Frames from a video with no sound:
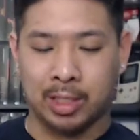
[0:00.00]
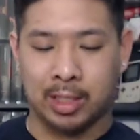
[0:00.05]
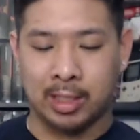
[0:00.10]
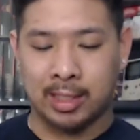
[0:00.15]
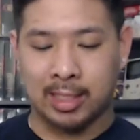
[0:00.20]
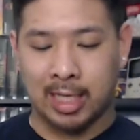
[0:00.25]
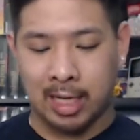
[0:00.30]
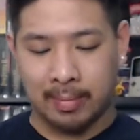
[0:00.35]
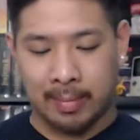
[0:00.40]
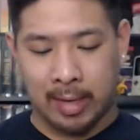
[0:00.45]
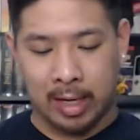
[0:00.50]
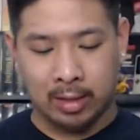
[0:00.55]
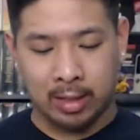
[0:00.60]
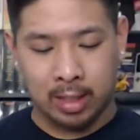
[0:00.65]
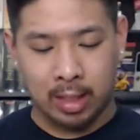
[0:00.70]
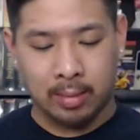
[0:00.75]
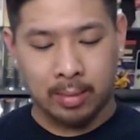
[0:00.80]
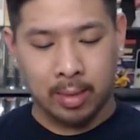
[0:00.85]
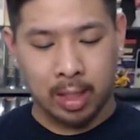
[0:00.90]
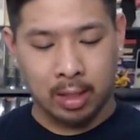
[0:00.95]
to say about
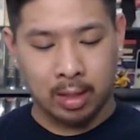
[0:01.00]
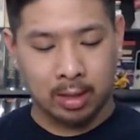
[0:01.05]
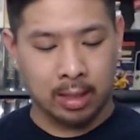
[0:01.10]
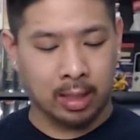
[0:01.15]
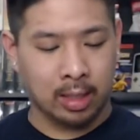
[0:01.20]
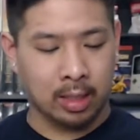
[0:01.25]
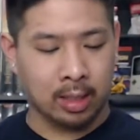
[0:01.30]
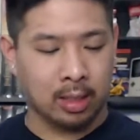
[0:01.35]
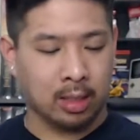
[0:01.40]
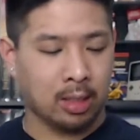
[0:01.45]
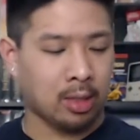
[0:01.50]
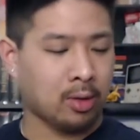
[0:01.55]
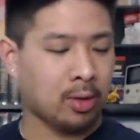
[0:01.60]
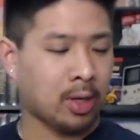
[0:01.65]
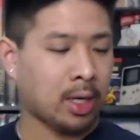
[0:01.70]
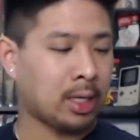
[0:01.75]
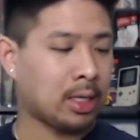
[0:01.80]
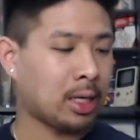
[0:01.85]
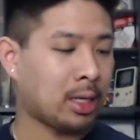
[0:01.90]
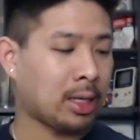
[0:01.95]
them other than, you know,
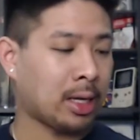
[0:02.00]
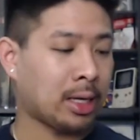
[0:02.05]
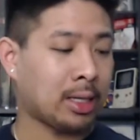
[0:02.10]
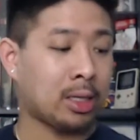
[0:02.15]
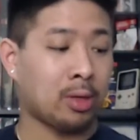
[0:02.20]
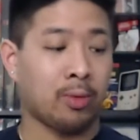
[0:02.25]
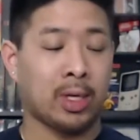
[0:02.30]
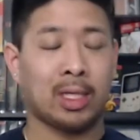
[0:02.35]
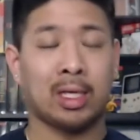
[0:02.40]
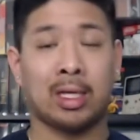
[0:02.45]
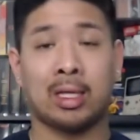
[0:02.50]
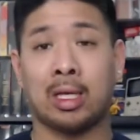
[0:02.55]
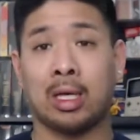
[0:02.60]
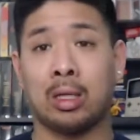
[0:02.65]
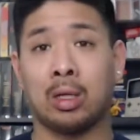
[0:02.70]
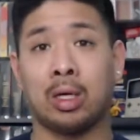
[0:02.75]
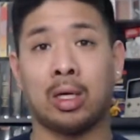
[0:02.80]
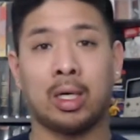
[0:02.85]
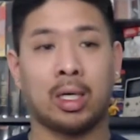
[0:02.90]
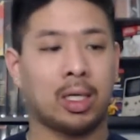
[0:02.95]
I like the way that they
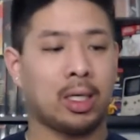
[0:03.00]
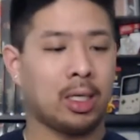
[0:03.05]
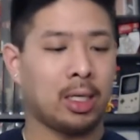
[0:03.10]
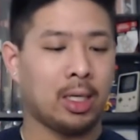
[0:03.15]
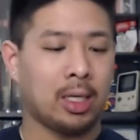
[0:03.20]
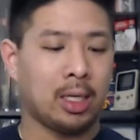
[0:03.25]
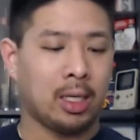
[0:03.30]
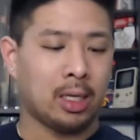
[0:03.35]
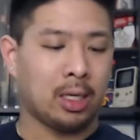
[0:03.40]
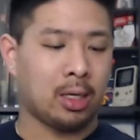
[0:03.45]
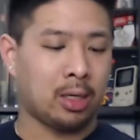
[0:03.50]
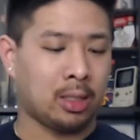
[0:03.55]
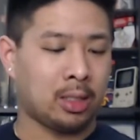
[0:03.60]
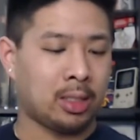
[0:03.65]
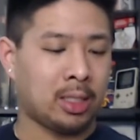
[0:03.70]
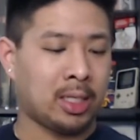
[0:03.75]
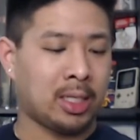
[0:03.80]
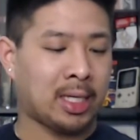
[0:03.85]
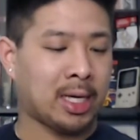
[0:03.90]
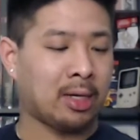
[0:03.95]
look. All the
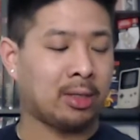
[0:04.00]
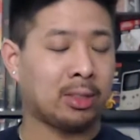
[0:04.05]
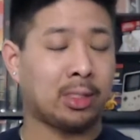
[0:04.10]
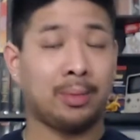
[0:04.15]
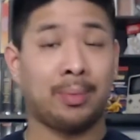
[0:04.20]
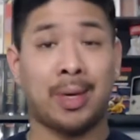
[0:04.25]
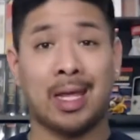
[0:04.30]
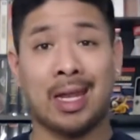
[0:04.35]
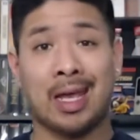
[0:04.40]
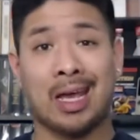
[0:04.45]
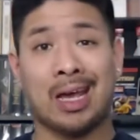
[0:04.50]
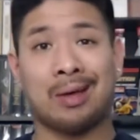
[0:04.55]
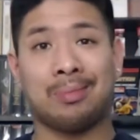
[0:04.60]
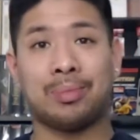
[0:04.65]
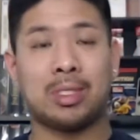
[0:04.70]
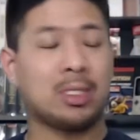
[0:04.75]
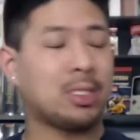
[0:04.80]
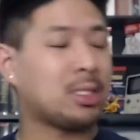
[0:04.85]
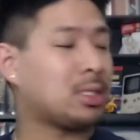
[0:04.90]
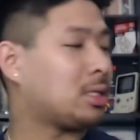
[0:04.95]
decals, the paint
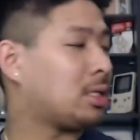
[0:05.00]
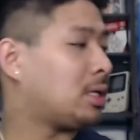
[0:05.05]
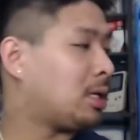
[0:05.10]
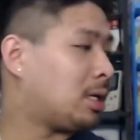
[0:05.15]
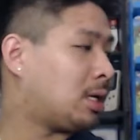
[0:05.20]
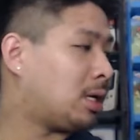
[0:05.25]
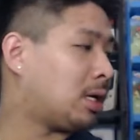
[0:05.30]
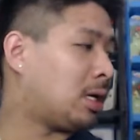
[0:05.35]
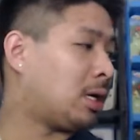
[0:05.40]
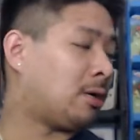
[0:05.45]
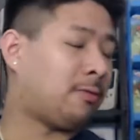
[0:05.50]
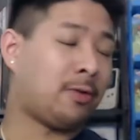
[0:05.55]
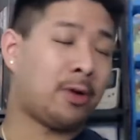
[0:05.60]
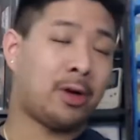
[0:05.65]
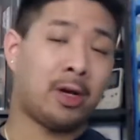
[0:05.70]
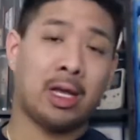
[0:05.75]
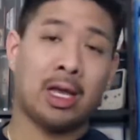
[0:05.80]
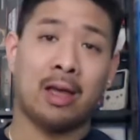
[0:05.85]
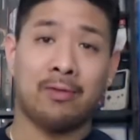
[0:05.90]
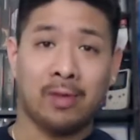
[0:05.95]
apps,
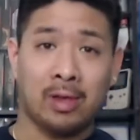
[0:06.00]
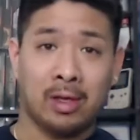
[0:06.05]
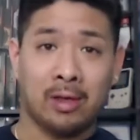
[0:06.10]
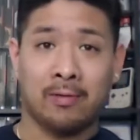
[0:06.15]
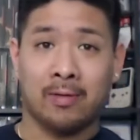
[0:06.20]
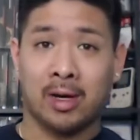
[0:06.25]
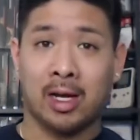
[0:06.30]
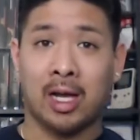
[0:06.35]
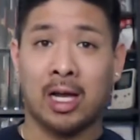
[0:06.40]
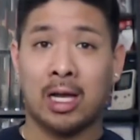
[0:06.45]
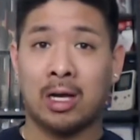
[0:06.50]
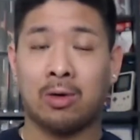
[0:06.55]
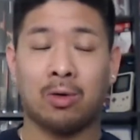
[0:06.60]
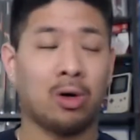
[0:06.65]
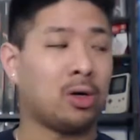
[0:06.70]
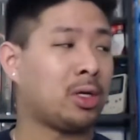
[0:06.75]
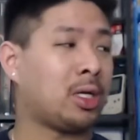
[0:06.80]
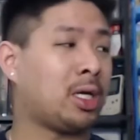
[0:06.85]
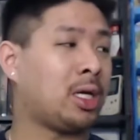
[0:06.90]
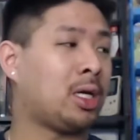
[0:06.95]
very heavy, very high
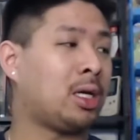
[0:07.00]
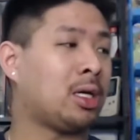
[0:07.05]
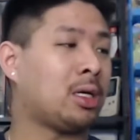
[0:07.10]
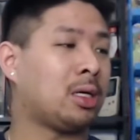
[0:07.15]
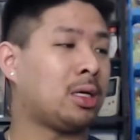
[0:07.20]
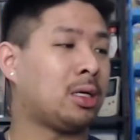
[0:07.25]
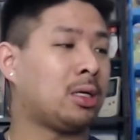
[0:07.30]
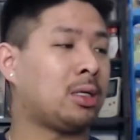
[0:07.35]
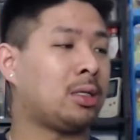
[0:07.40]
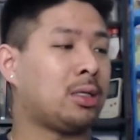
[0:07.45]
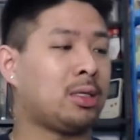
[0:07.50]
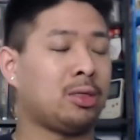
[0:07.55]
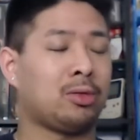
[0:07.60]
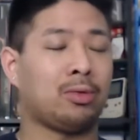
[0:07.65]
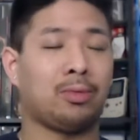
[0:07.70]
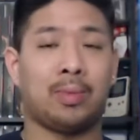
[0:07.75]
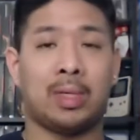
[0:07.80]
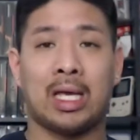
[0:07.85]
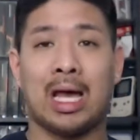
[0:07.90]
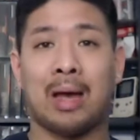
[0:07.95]
quality. These
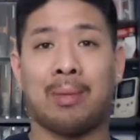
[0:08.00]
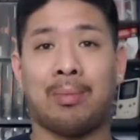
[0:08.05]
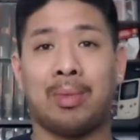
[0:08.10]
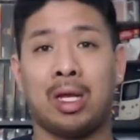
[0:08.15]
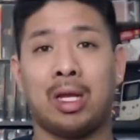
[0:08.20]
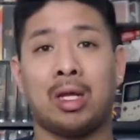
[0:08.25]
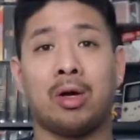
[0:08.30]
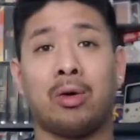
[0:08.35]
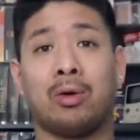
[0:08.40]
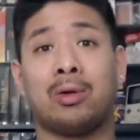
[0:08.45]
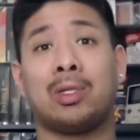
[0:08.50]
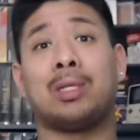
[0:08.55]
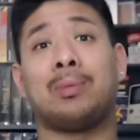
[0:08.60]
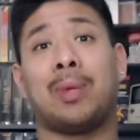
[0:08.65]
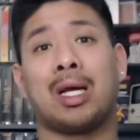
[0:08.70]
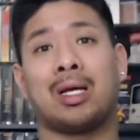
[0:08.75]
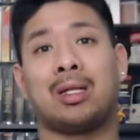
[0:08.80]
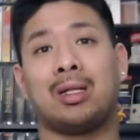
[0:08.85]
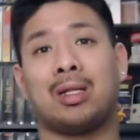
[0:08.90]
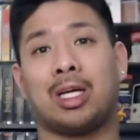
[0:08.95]
would be happy to go into
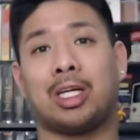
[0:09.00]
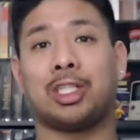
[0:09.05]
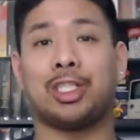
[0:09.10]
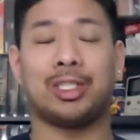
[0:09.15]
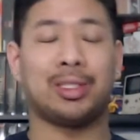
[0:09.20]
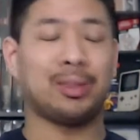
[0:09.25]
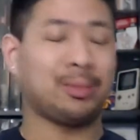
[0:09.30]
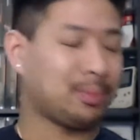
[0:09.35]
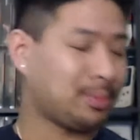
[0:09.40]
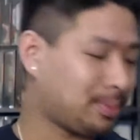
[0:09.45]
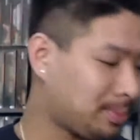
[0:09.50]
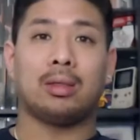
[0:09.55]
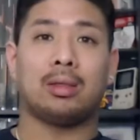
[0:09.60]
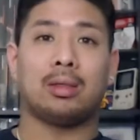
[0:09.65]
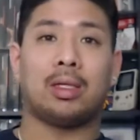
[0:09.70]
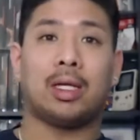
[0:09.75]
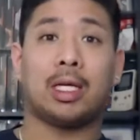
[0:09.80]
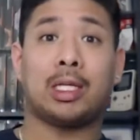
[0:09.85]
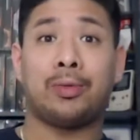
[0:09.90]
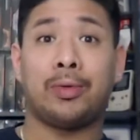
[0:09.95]
my collection.
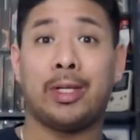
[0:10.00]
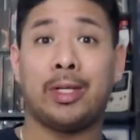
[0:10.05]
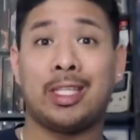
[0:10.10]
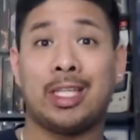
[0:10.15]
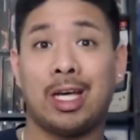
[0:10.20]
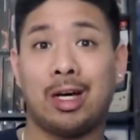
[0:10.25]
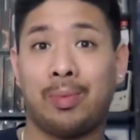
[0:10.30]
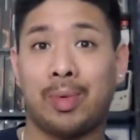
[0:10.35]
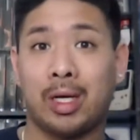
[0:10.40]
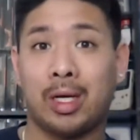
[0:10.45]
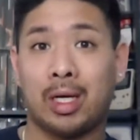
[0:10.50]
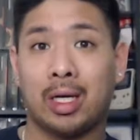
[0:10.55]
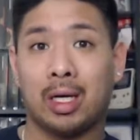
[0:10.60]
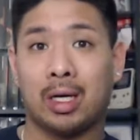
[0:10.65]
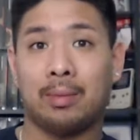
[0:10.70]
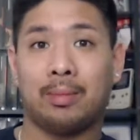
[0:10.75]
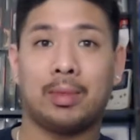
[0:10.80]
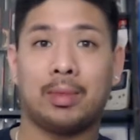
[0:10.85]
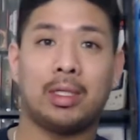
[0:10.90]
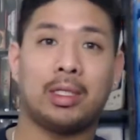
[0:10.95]
Next retail
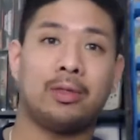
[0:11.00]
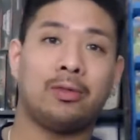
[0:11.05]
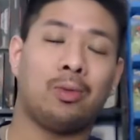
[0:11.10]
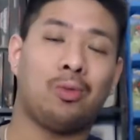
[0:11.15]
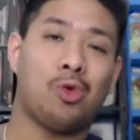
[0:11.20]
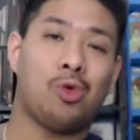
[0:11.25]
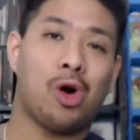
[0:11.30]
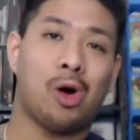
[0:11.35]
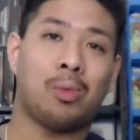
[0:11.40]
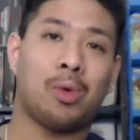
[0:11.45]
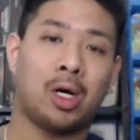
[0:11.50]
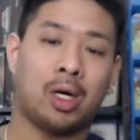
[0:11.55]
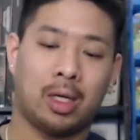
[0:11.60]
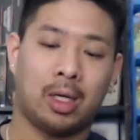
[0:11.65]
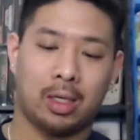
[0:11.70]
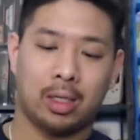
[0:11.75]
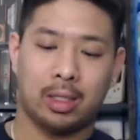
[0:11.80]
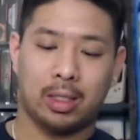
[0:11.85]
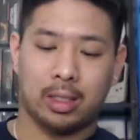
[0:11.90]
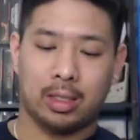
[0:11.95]
pickup is from
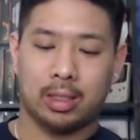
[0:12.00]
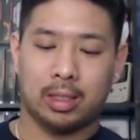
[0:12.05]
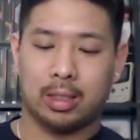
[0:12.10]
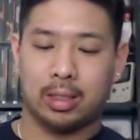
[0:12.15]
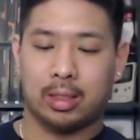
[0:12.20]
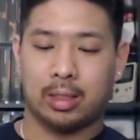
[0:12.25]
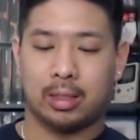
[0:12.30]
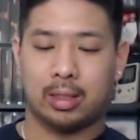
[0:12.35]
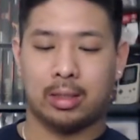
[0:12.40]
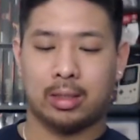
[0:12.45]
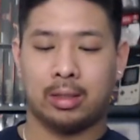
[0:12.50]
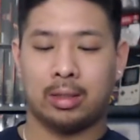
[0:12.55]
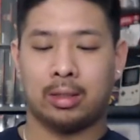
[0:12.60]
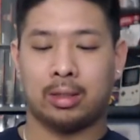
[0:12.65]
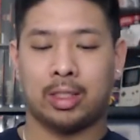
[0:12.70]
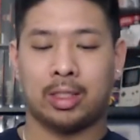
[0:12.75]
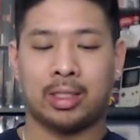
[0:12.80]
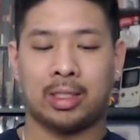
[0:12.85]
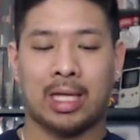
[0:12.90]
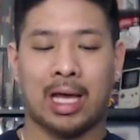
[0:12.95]
Walmart.
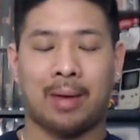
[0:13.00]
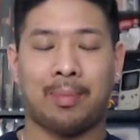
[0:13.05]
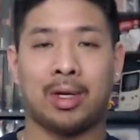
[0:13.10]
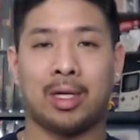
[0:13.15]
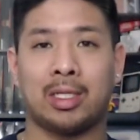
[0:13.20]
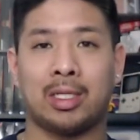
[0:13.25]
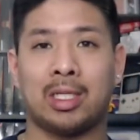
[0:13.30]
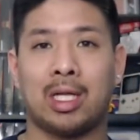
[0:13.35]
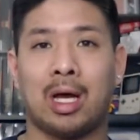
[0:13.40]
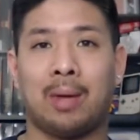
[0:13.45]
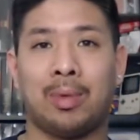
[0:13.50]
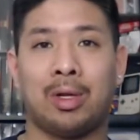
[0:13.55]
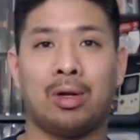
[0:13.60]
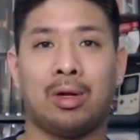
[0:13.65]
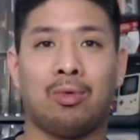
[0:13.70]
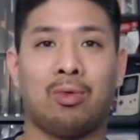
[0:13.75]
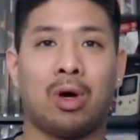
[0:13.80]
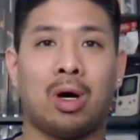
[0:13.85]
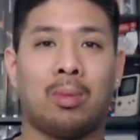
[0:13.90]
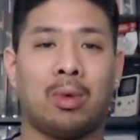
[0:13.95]
Just happened to stop into
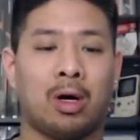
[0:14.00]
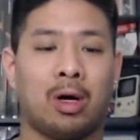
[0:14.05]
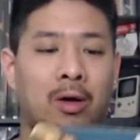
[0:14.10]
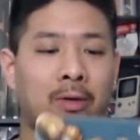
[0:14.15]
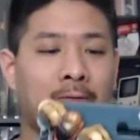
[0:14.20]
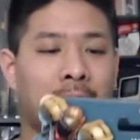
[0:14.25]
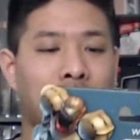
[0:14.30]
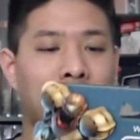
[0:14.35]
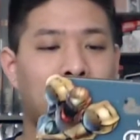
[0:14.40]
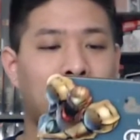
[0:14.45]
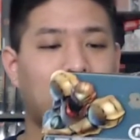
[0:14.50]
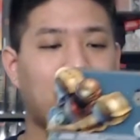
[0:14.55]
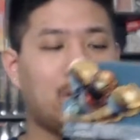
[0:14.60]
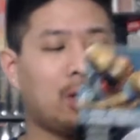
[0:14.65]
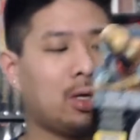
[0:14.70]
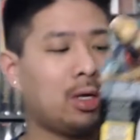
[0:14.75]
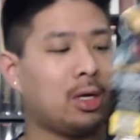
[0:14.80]
Walmart for